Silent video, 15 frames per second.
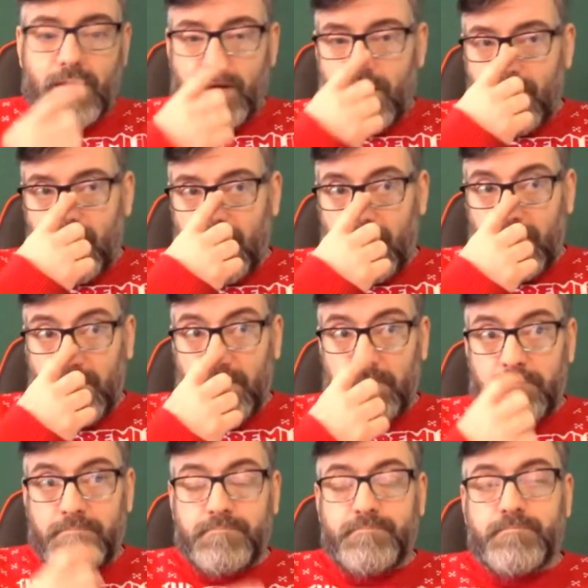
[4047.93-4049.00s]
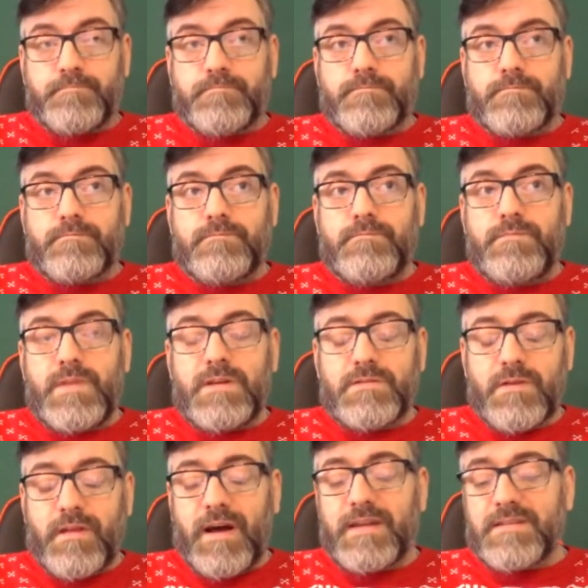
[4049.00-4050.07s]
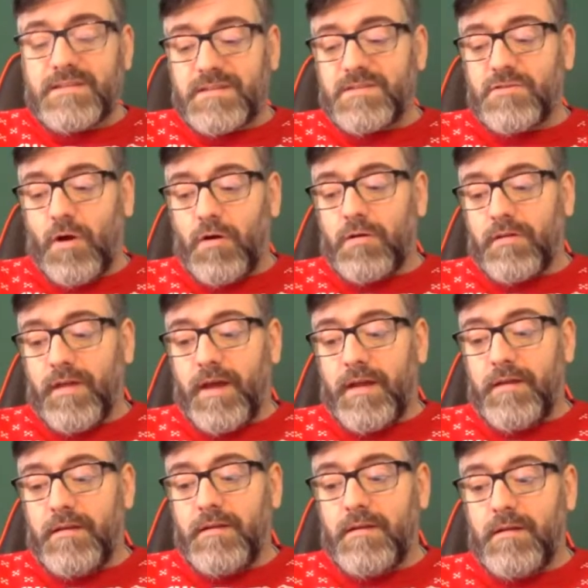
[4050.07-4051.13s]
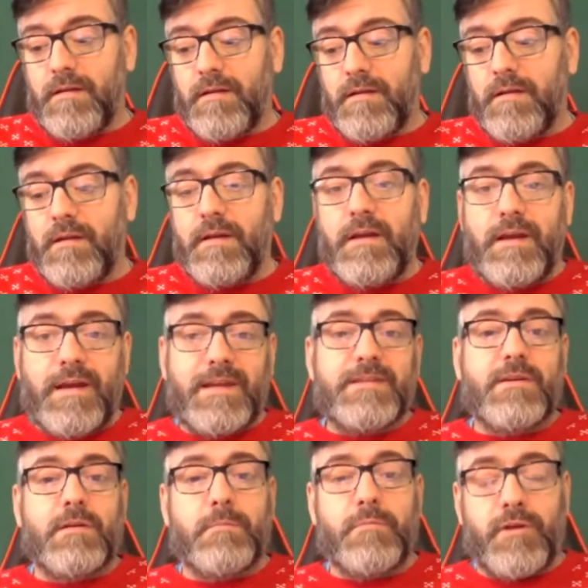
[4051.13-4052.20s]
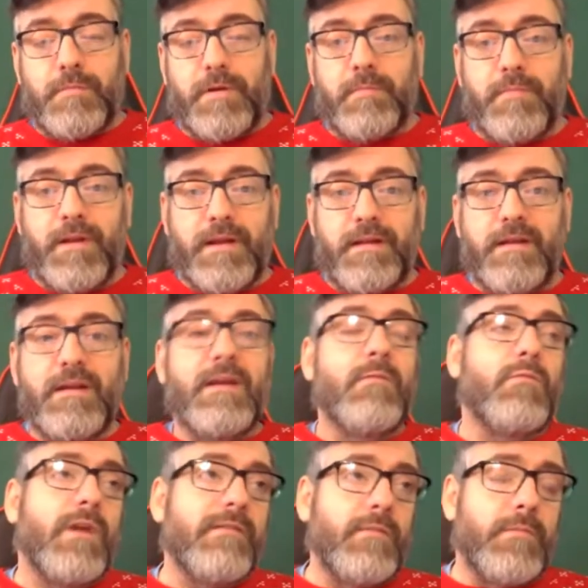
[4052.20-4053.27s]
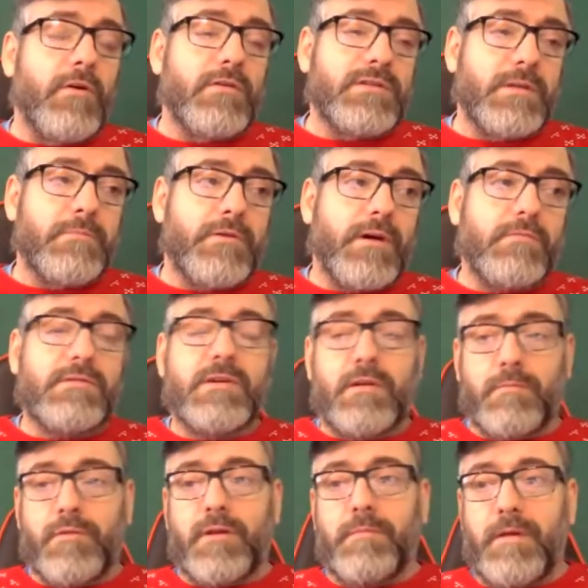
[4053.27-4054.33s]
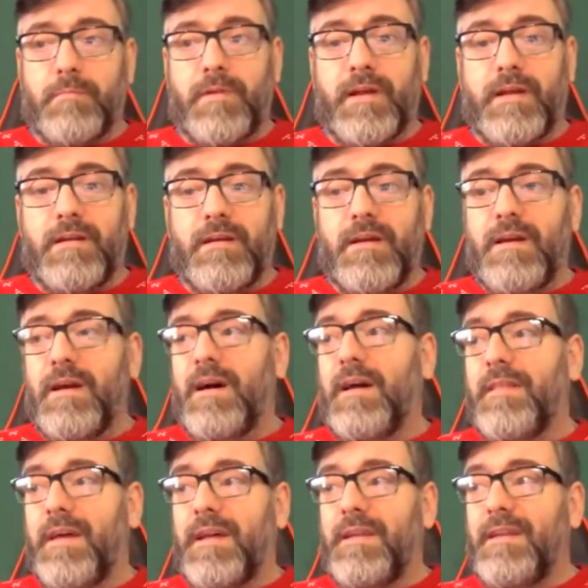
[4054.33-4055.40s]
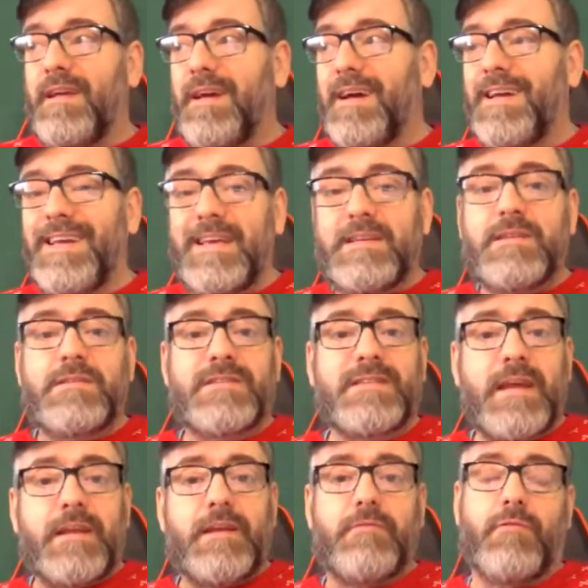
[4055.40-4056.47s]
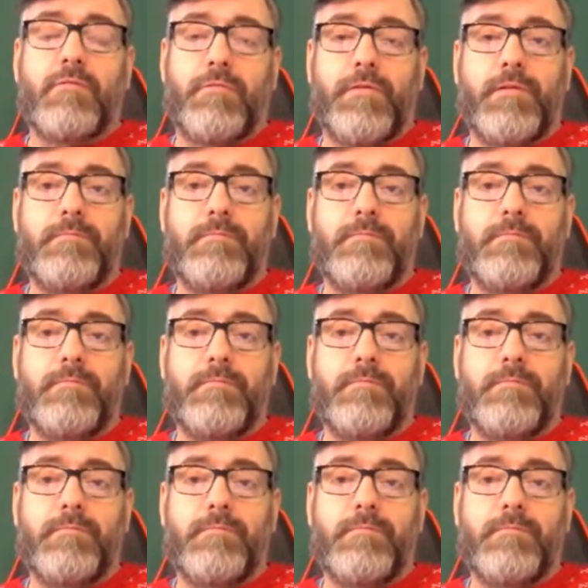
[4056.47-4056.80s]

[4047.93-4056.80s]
So that stock then is going to bring people in. Wherever blogs I put out, they're going to bring people in. And then it's steady growth.